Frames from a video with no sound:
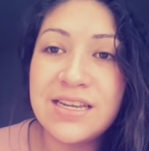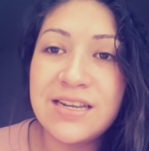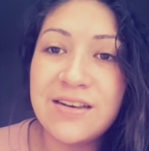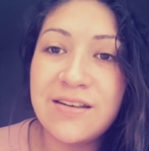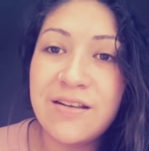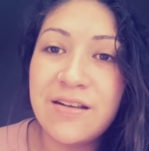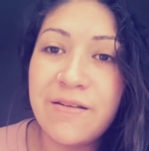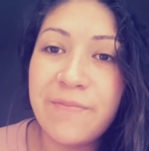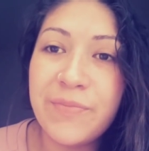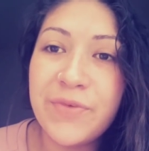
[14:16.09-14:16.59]

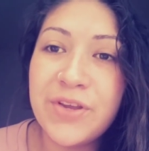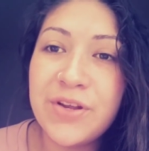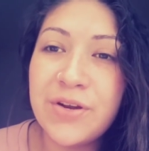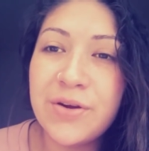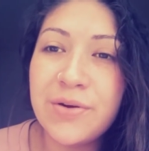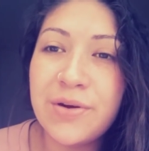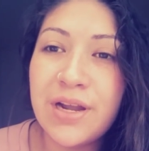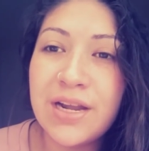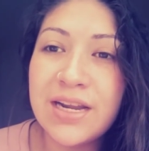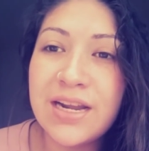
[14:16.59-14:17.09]
And, you
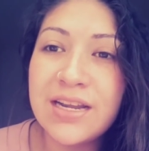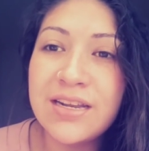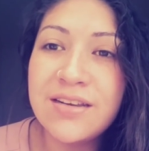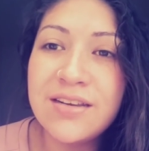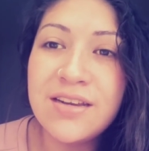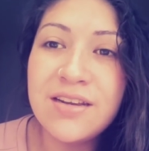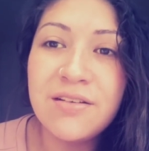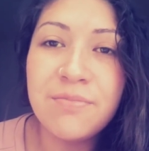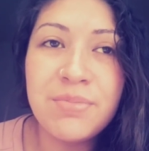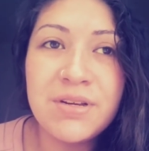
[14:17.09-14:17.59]
know, I kind of
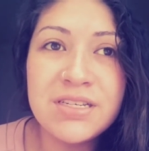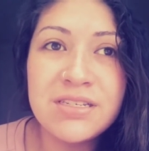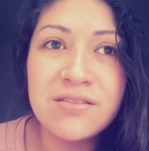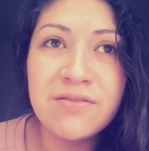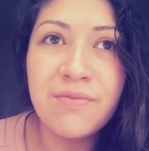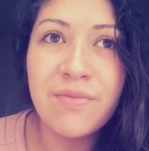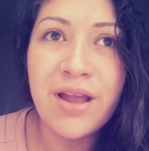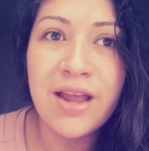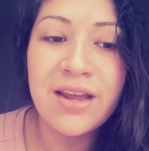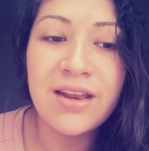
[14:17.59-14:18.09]
need a peace
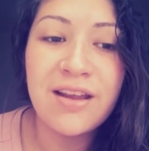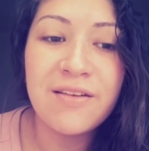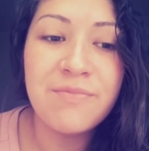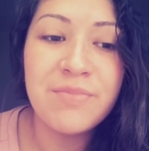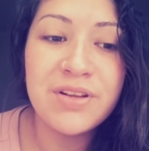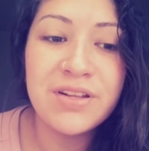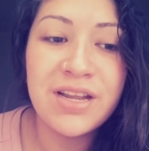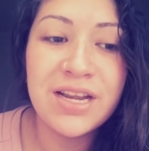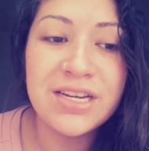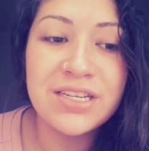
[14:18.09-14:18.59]
of mind. I've
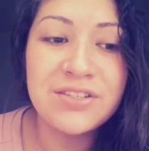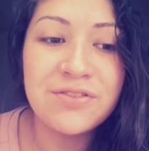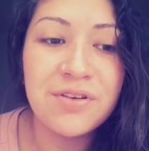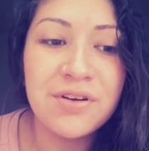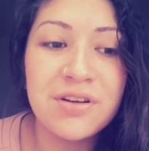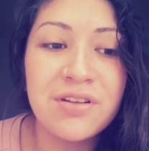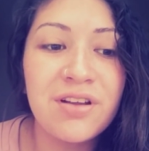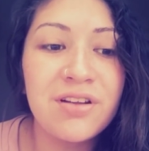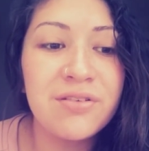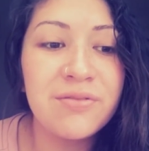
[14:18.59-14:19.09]
been like
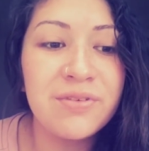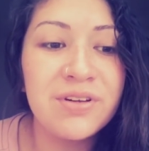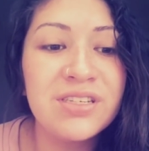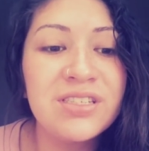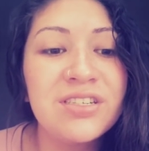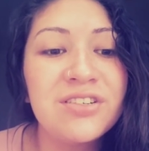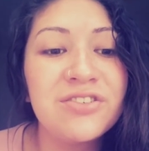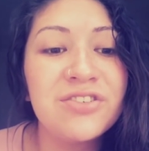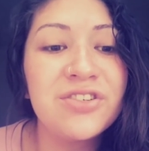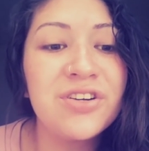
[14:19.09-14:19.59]
doing a lot of
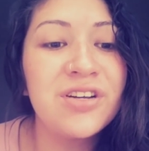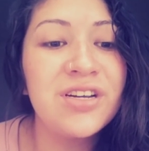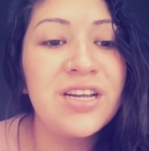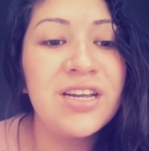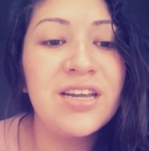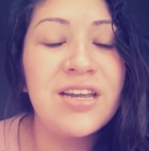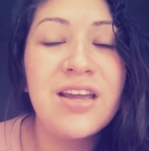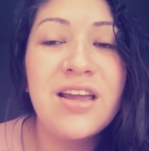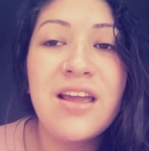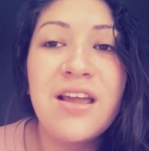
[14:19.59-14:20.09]
research on
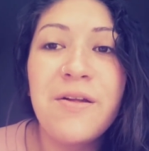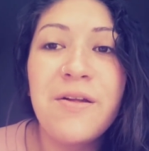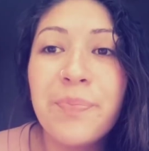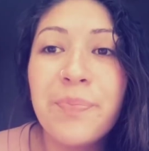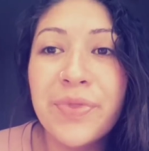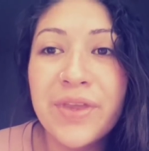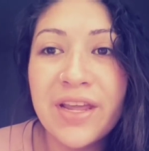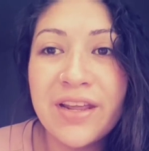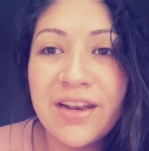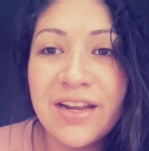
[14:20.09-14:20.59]
it,
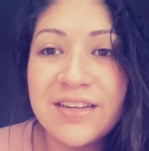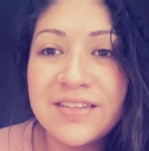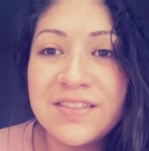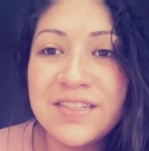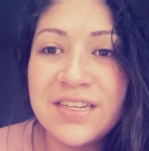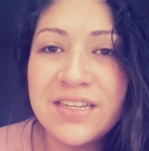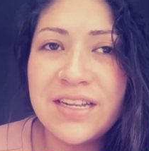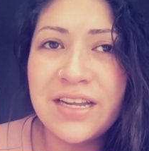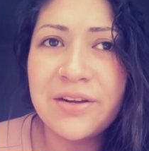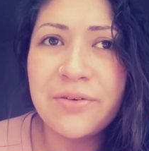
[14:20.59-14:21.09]
and I
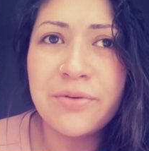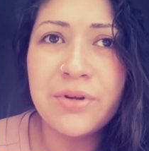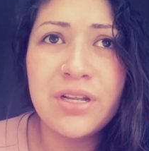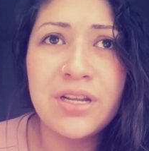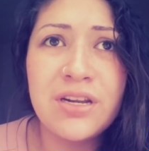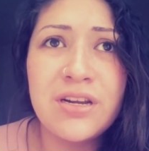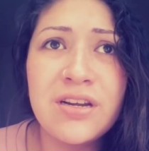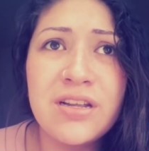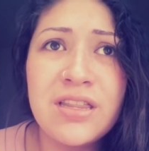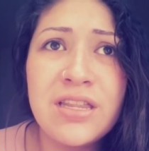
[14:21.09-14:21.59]
see like
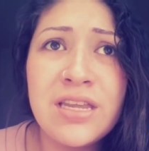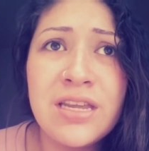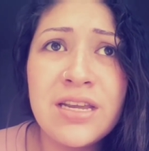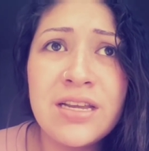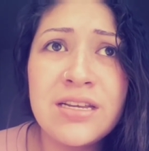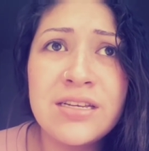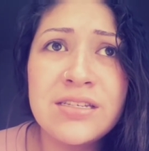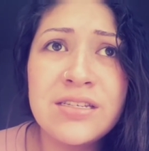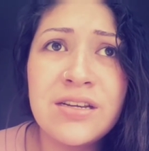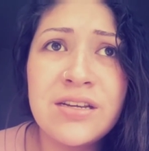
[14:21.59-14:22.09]
really good
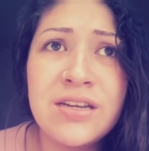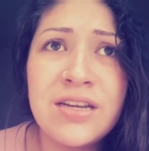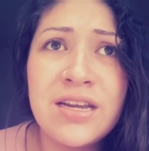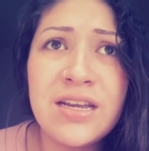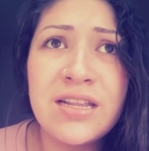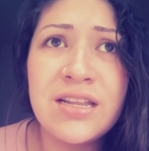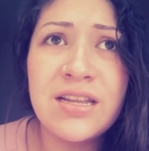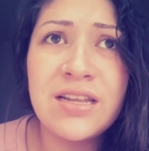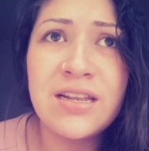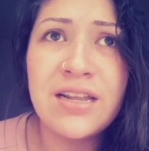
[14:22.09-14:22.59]
things on it,
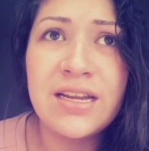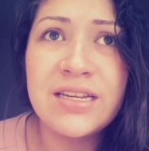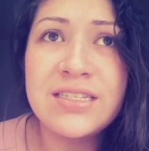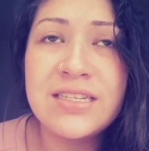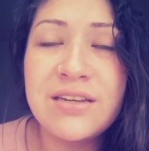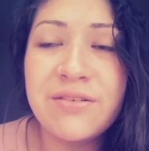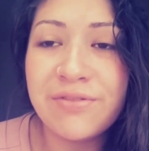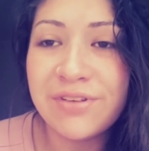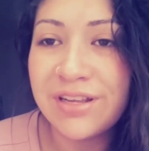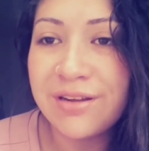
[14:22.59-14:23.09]
and then I
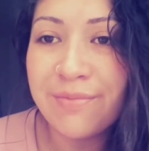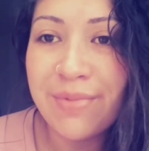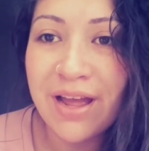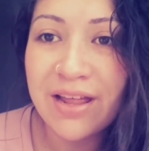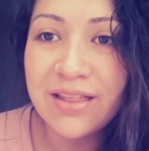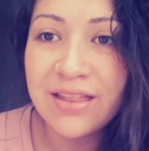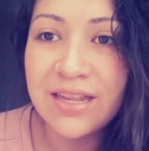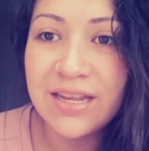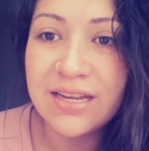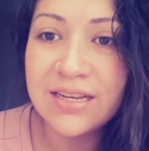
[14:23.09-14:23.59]
see really
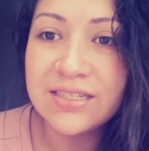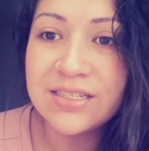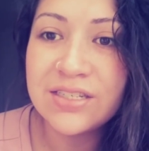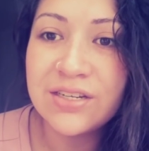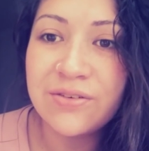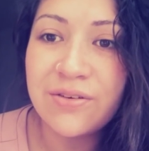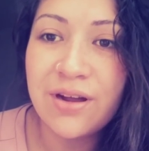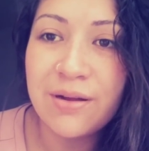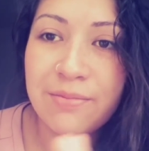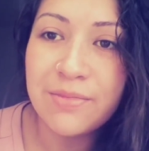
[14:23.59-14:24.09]
bad things.
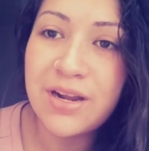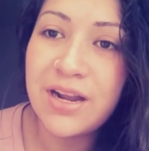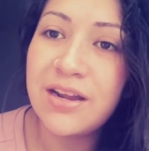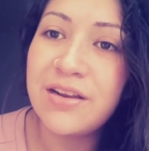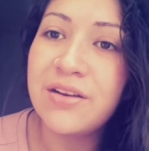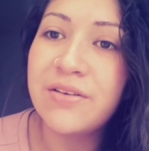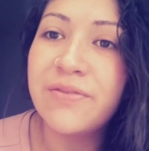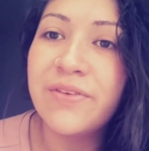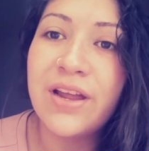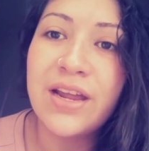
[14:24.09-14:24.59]
So I'm
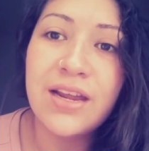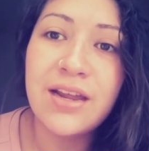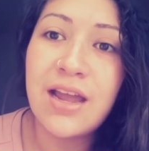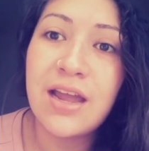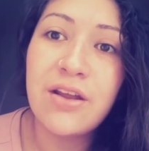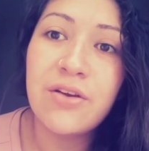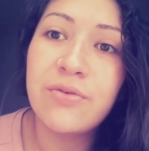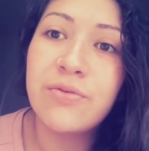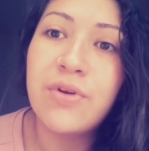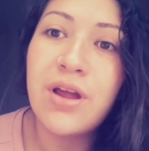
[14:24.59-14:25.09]
kind of like,
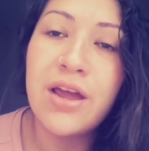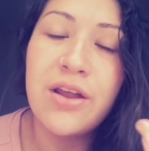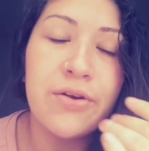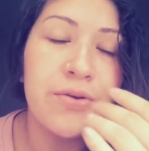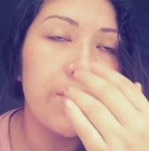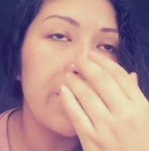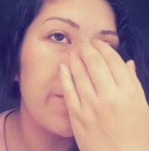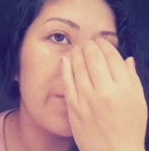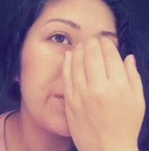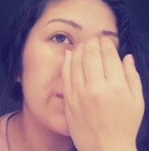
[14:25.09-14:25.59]
I
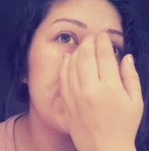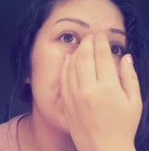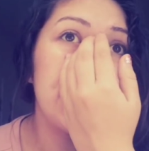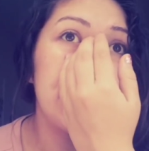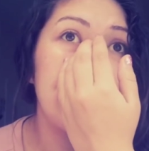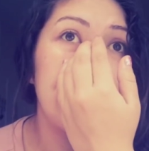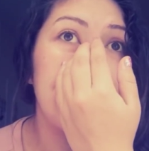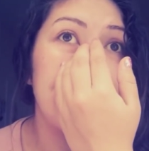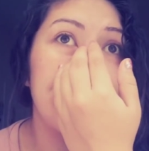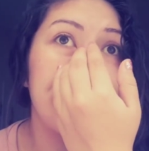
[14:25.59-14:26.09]
don't know what to
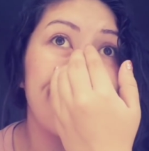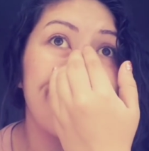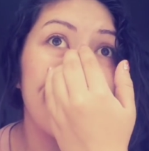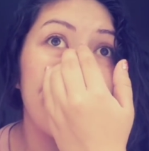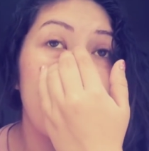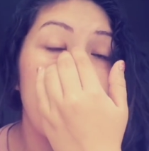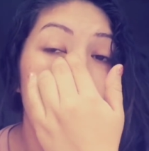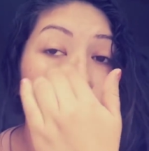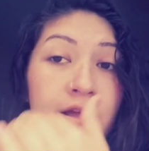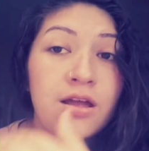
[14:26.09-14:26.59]
think
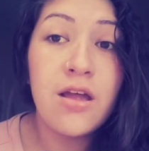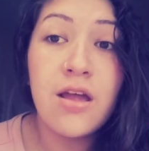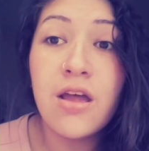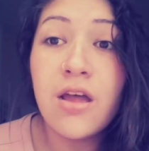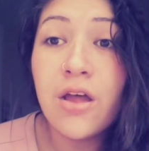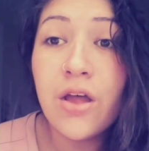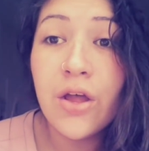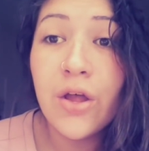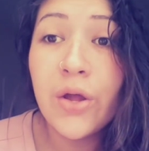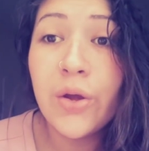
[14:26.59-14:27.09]
or
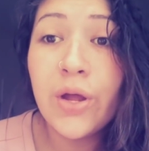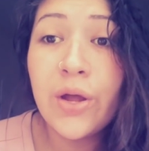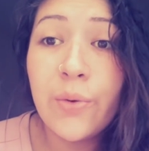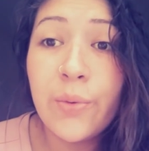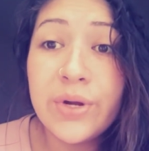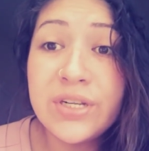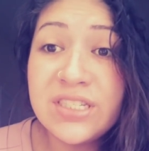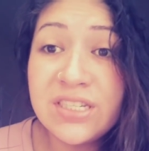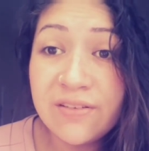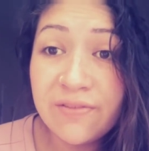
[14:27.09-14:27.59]

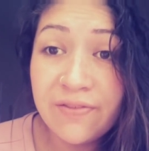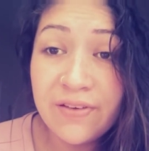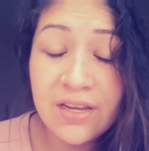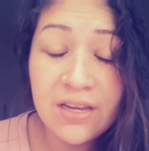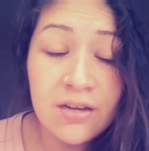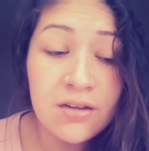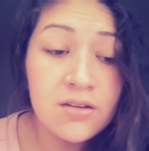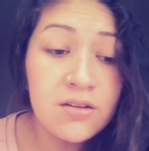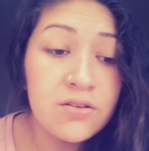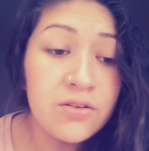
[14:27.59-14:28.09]
what to
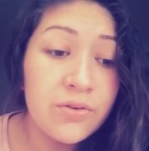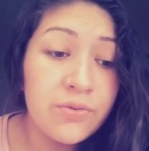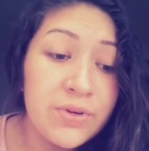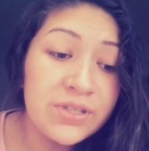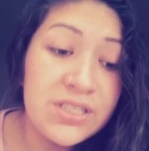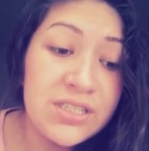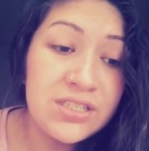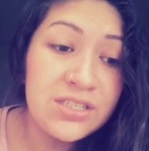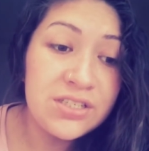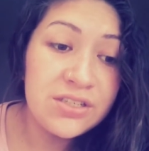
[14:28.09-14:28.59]
feel or
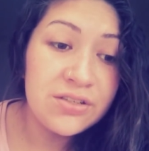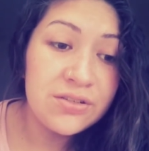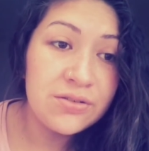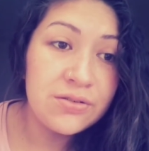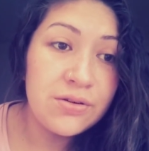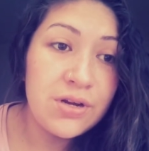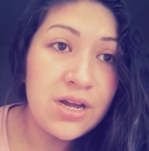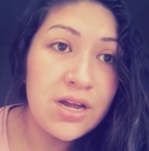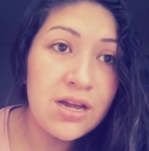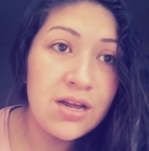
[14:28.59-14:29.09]
what to
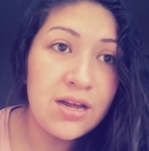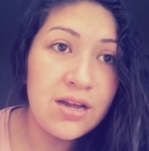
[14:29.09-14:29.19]
do.